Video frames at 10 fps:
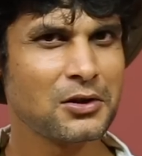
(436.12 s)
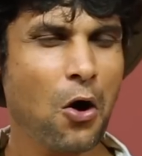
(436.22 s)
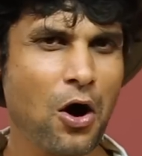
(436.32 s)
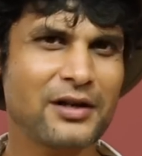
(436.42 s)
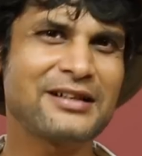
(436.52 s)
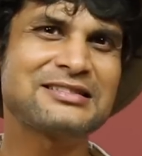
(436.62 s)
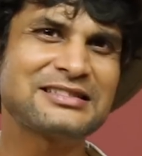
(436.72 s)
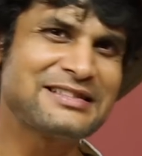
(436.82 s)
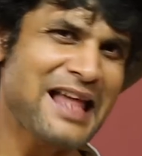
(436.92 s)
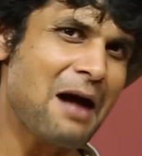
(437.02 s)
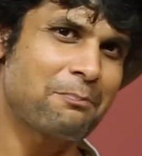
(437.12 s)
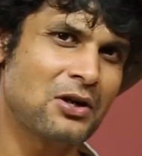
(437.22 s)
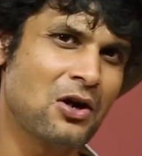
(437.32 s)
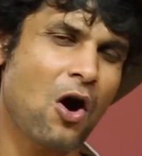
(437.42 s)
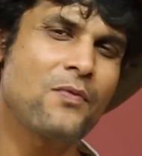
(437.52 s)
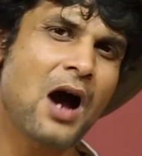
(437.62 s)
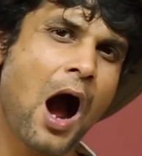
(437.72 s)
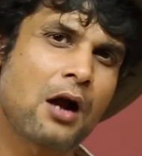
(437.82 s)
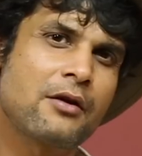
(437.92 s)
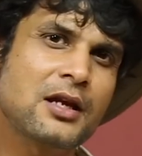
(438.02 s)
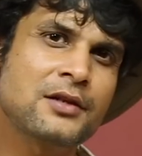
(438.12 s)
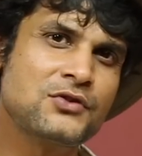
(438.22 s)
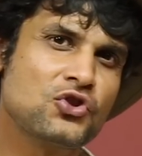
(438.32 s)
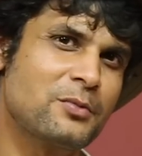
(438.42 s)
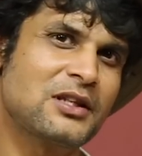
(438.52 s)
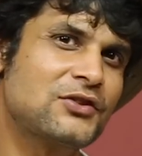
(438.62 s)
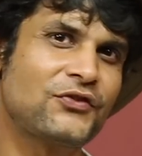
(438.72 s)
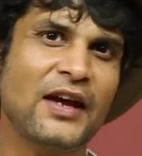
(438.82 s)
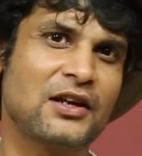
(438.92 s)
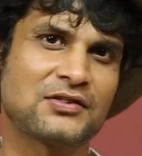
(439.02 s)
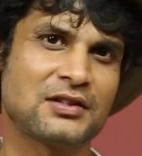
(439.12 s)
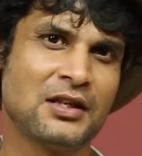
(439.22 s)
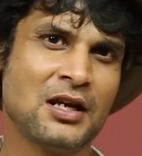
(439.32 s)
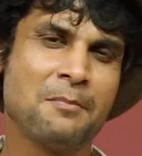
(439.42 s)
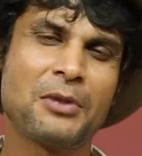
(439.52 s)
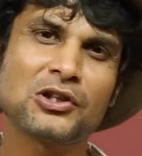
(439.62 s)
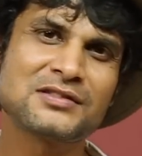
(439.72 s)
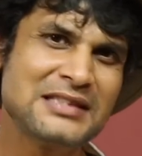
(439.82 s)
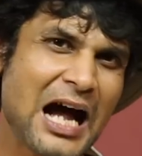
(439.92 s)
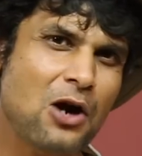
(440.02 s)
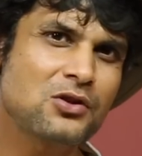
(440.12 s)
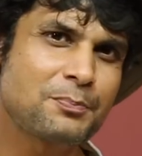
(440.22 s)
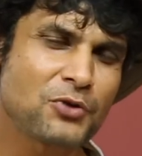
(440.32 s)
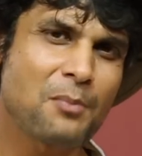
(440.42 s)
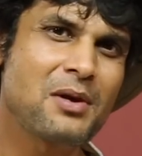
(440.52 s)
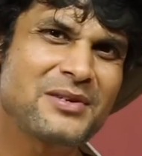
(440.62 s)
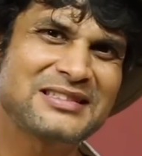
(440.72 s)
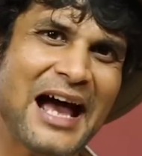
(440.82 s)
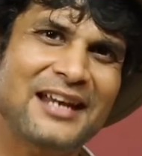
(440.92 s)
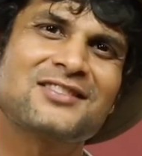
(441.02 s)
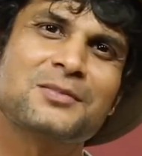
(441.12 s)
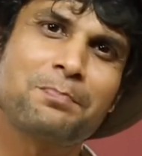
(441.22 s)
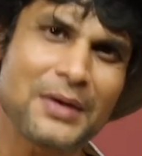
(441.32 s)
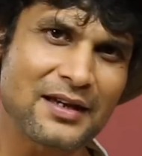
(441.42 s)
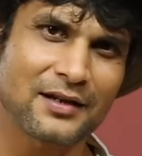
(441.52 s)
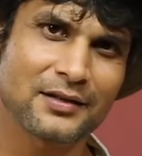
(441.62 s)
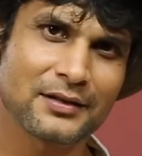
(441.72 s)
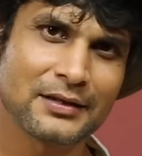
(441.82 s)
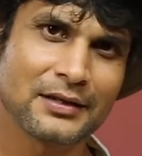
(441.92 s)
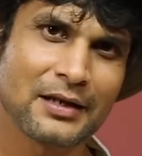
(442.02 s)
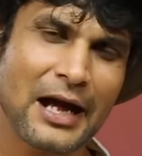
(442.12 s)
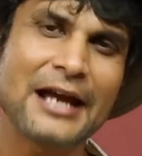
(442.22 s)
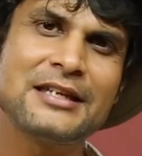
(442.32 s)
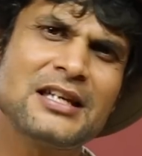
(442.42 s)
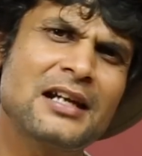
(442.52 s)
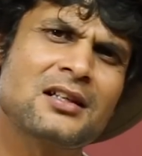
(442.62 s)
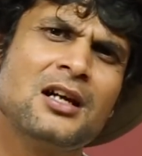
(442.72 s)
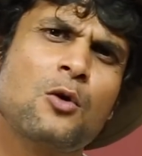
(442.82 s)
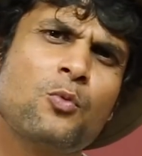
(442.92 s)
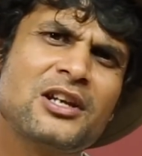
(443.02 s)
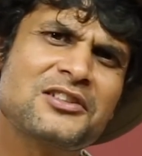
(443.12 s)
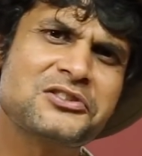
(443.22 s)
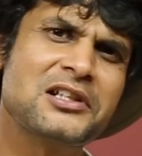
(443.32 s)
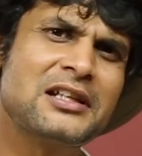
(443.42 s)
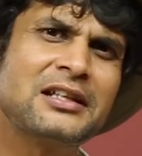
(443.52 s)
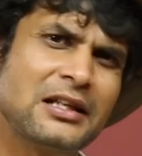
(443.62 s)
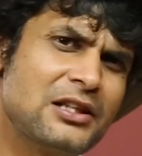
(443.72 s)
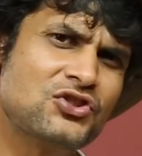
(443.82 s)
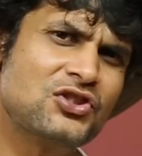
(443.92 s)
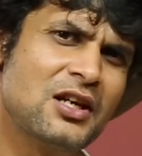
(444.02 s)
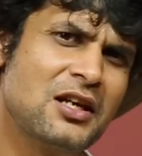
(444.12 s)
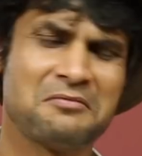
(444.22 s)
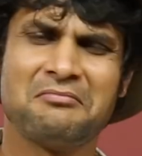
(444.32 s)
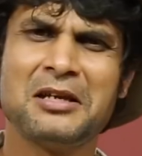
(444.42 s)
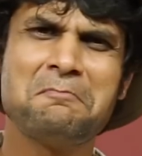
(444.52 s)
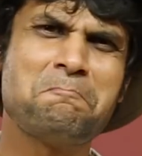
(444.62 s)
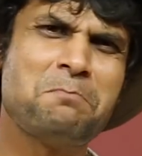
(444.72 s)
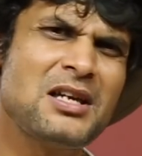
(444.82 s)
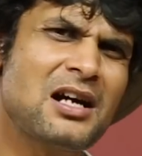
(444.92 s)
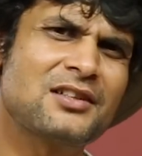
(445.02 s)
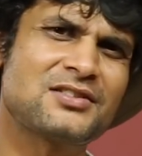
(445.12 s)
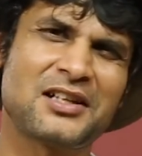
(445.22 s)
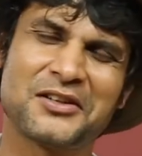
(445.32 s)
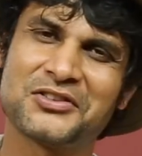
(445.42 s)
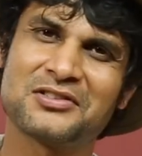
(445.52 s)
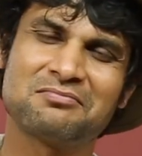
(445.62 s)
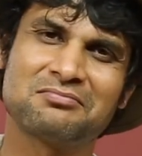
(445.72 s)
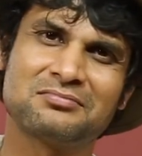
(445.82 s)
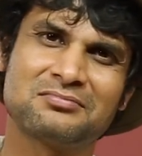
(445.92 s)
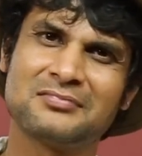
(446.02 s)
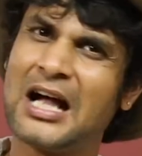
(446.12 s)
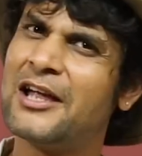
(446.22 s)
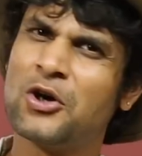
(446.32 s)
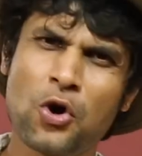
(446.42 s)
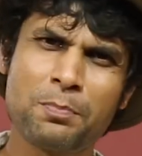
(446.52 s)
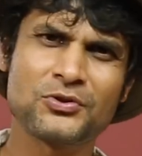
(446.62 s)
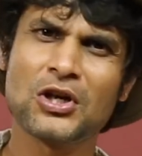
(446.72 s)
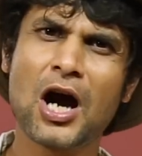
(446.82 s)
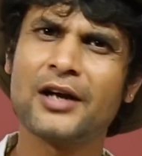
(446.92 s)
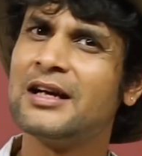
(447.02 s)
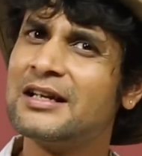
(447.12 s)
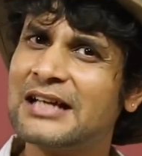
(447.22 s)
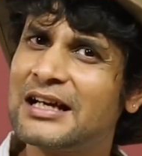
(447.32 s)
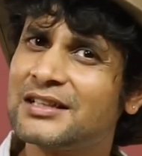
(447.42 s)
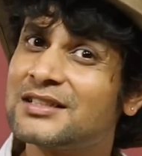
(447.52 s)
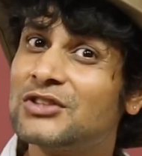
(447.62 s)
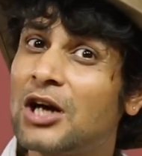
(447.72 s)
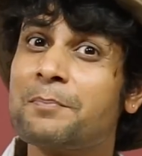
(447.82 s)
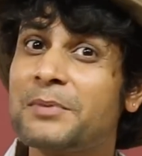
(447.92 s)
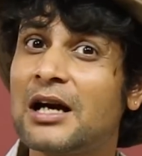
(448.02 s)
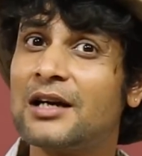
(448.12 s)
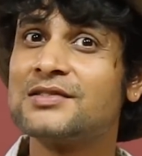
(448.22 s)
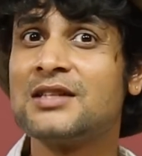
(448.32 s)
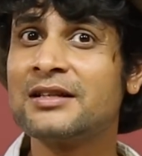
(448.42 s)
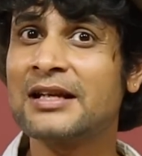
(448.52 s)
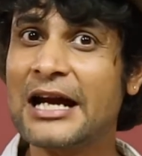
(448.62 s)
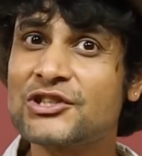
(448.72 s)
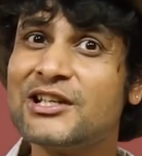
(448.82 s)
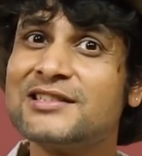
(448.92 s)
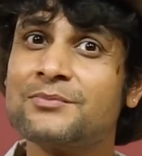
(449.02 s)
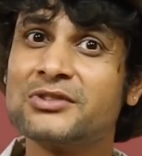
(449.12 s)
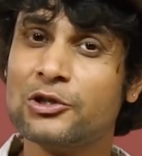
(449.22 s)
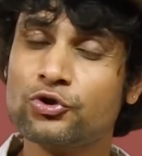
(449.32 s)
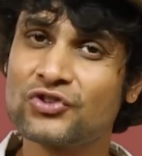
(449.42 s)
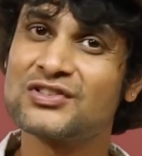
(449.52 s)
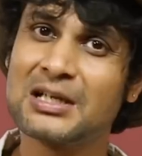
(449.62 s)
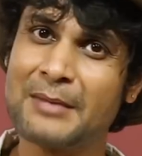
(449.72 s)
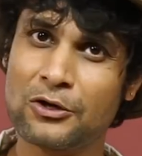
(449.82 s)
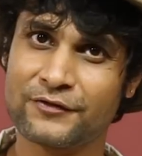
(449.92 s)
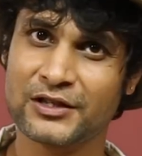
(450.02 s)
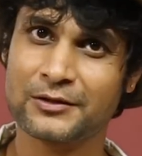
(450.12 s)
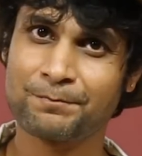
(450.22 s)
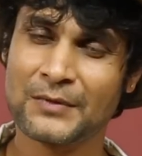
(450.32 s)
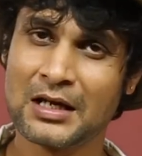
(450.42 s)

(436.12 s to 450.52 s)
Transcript: or a slap on the hungry consumer's face? Because now the problem is at its peak, and yet we are still engaged in PR stunts. I hope to God that it is not a PR stunt and actually some solutions come out of it.